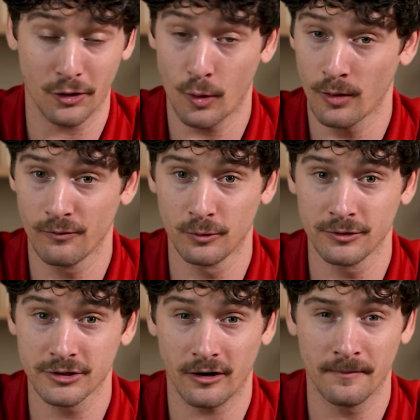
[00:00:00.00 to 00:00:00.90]
The core
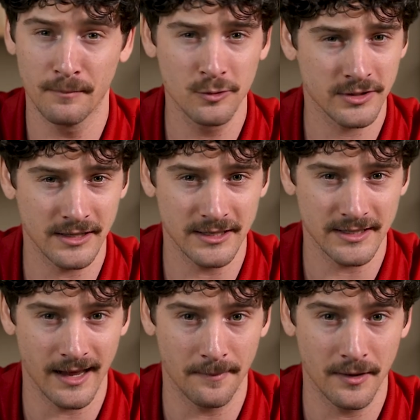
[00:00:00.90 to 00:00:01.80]
rules are mostly the
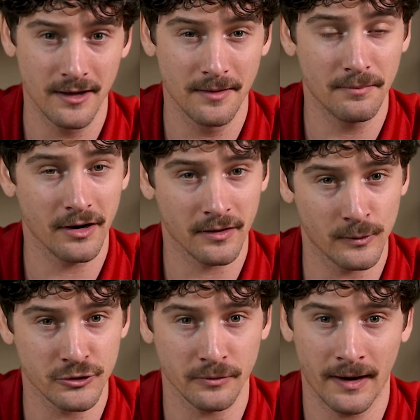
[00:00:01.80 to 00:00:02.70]
same, but
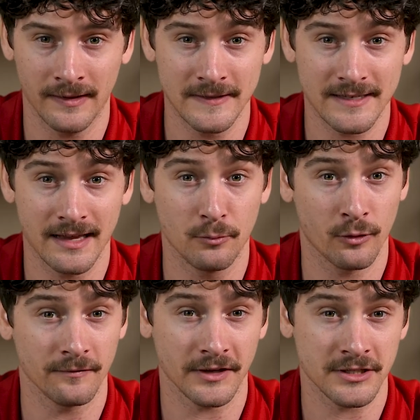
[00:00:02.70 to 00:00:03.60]
commercial pilots get
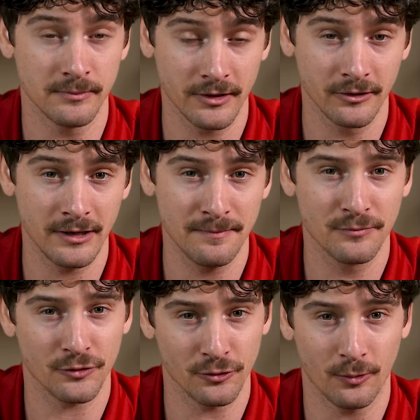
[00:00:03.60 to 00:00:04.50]
more flexibility
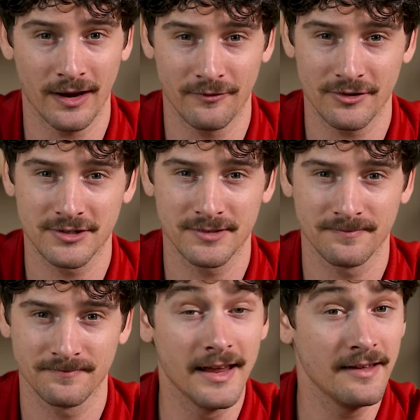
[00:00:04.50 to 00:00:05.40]
through waivers.
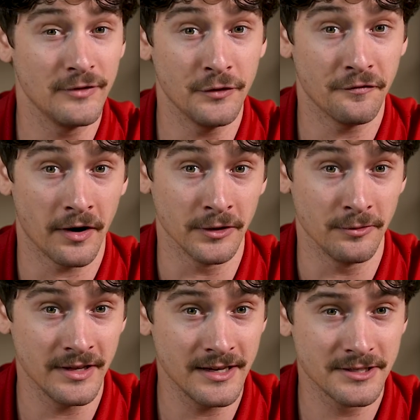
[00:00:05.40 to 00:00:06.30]
If you
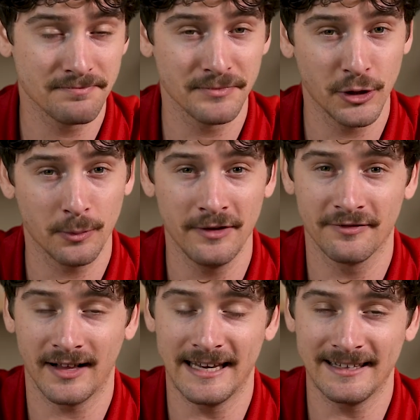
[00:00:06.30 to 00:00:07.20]
follow these, you'll be
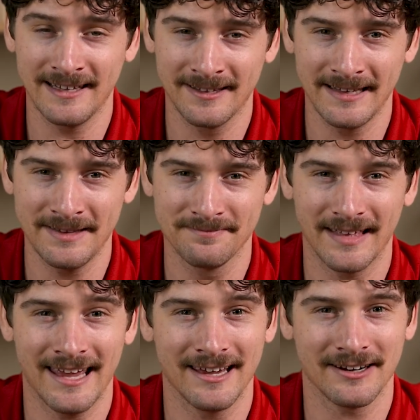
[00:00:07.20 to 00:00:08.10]
flying legally
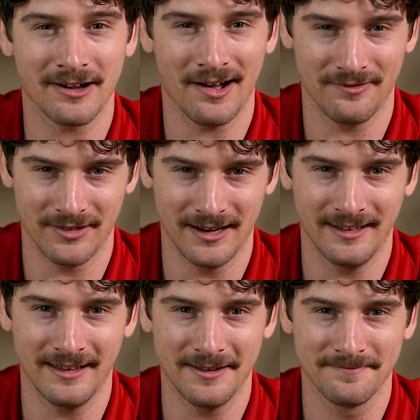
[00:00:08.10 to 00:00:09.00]
and
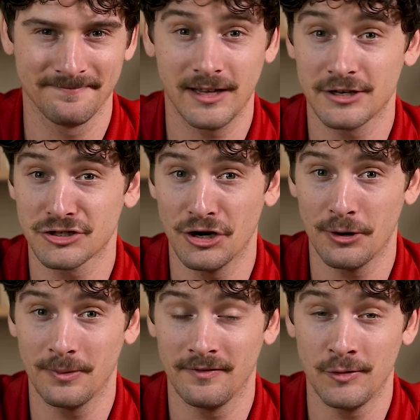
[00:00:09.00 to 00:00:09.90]
confidently. Let us
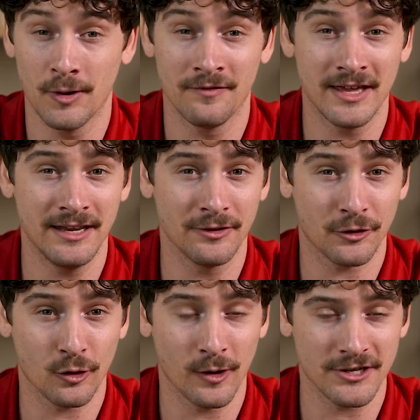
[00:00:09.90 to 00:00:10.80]
know if you have any
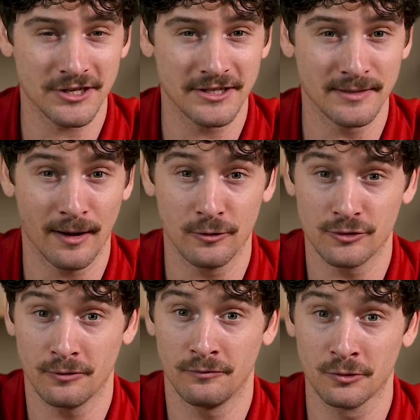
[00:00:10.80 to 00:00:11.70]
other questions about
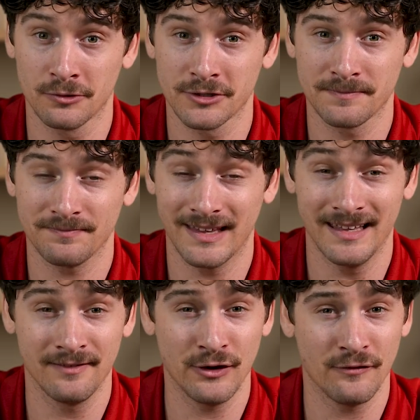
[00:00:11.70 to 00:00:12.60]
drone rules,
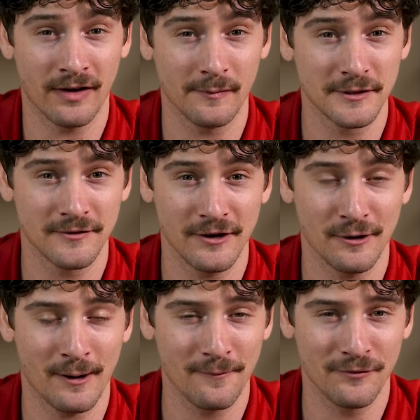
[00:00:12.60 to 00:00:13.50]
and if you found this
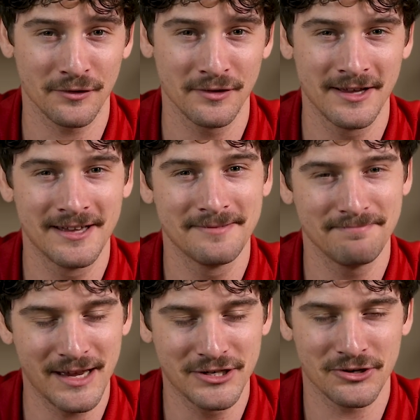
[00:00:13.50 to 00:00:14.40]
video helpful,
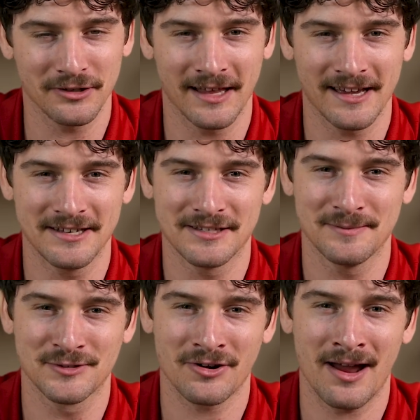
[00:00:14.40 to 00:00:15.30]
make sure to like and
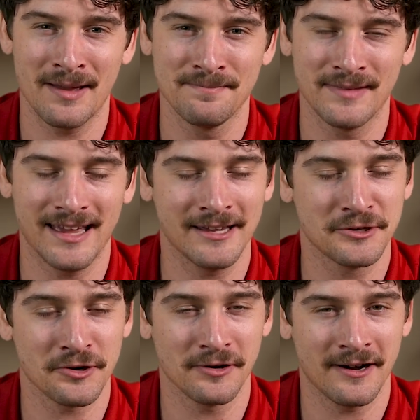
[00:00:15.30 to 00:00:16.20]
subscribe and
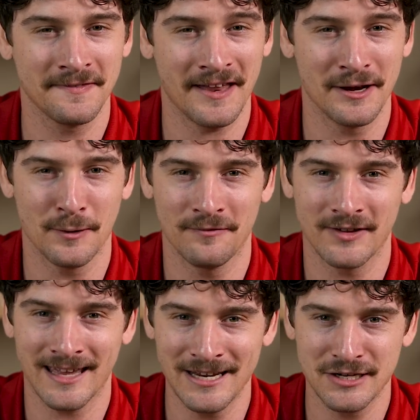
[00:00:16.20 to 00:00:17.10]
turn on that
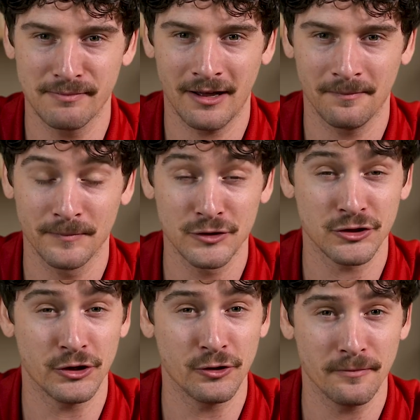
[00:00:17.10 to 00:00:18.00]
notification bell
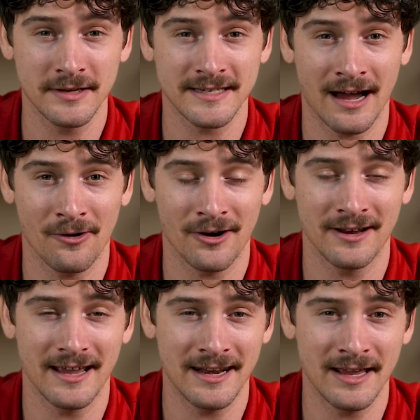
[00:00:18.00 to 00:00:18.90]
so you don't miss out
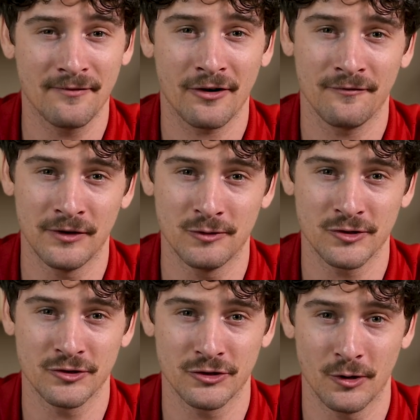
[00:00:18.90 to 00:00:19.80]
on any of our
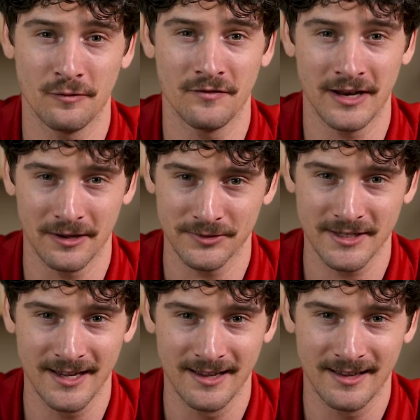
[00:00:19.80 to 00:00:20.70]
future drone
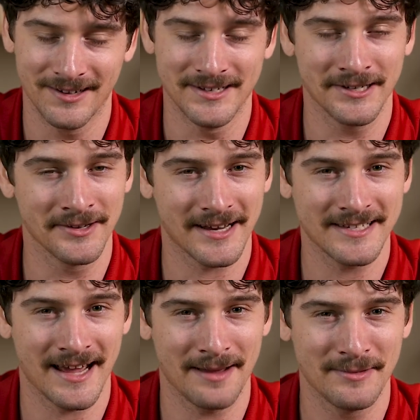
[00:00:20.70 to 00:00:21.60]
videos. Until
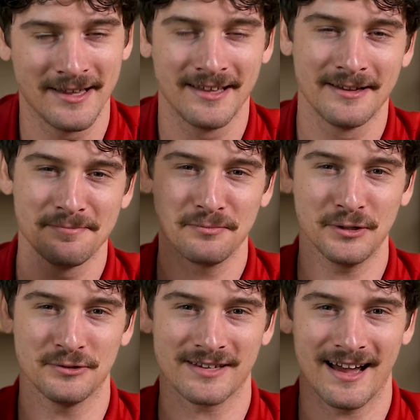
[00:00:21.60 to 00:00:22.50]
next time,
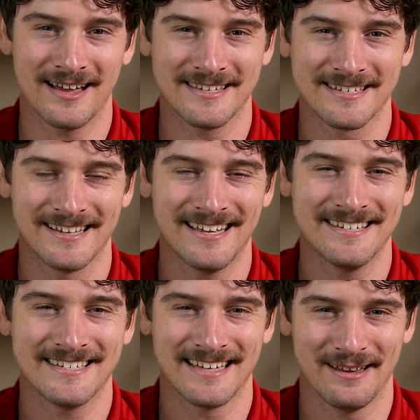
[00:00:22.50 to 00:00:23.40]
blue skies
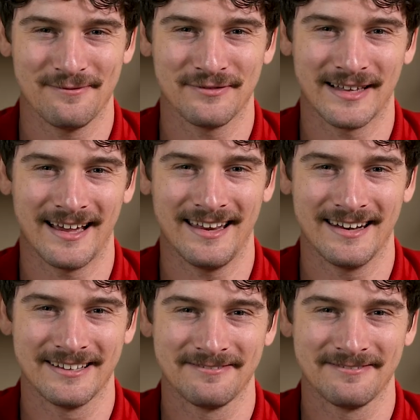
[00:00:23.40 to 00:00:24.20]
and safe flying.